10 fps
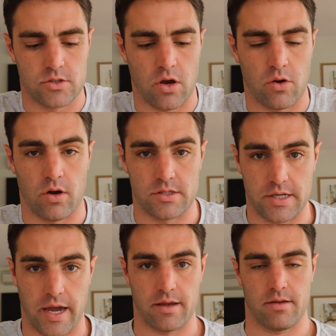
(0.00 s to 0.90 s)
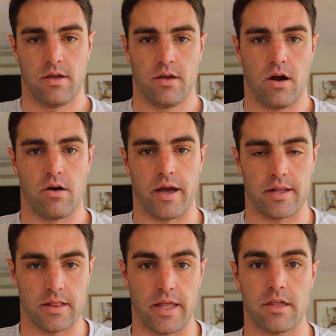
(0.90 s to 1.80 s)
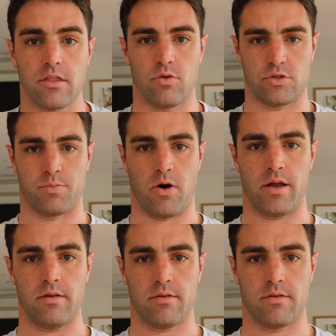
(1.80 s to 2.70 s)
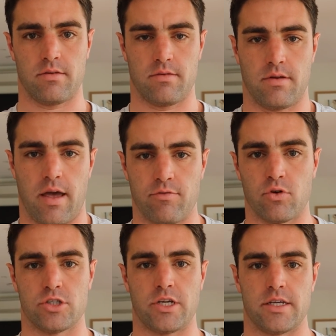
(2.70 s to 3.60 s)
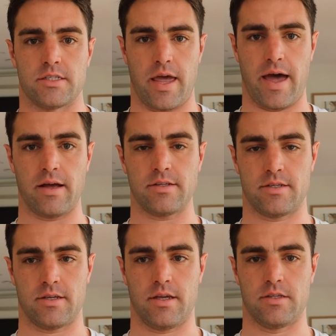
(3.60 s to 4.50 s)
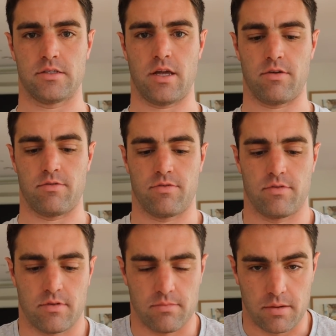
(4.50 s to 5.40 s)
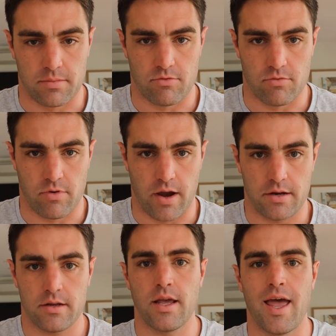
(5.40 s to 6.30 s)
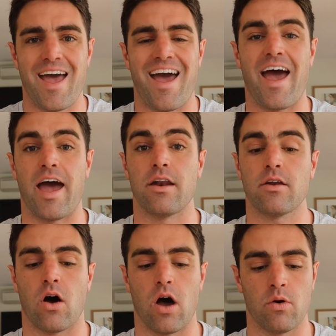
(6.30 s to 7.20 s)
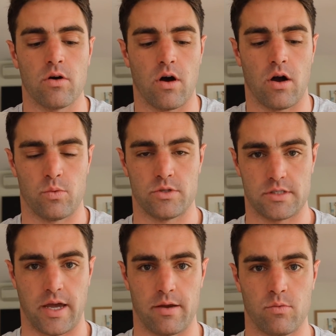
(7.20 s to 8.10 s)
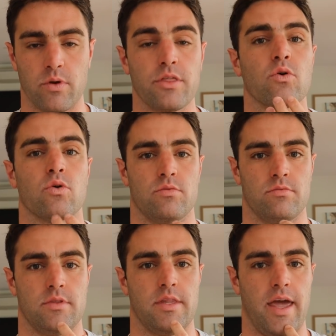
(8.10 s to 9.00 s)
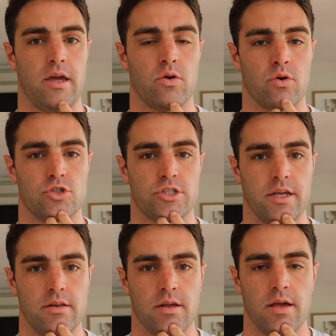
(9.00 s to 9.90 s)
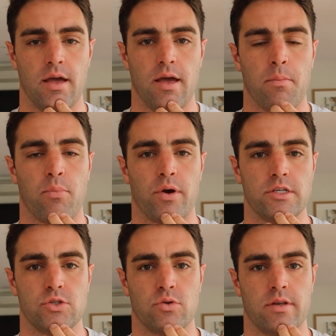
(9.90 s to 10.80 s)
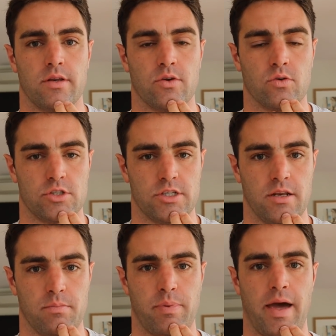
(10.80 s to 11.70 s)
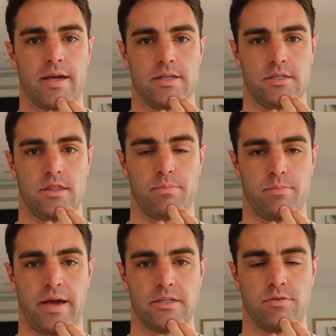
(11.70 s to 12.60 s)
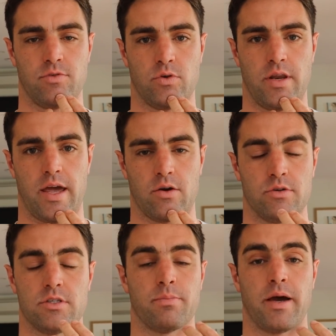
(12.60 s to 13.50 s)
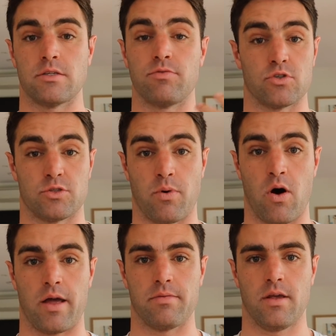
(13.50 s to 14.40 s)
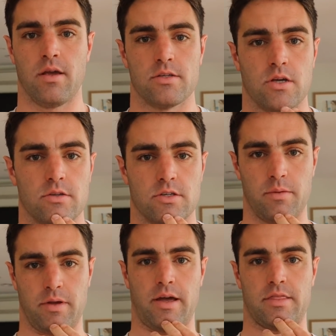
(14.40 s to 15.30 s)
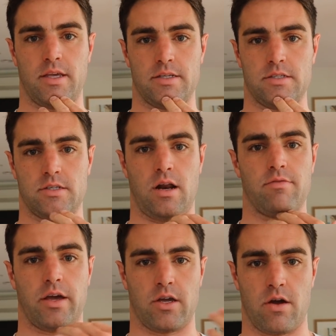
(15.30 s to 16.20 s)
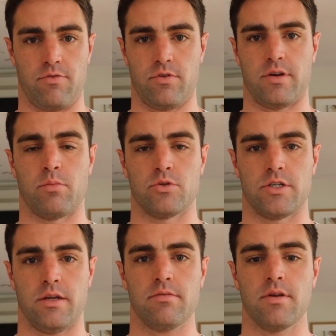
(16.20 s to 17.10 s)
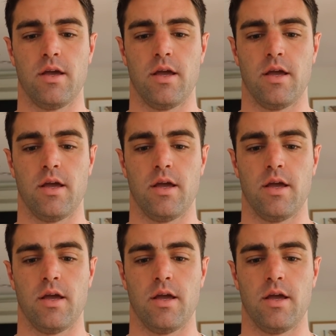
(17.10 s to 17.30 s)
So I'd say, all right, lengthen your spine, have your chest out instead of maybe rounded. And I would say with your neck or your chin, press your chin back into the base of your neck or into the base of your spine. So it's gonna be like this. It's kind of like going for a double chin.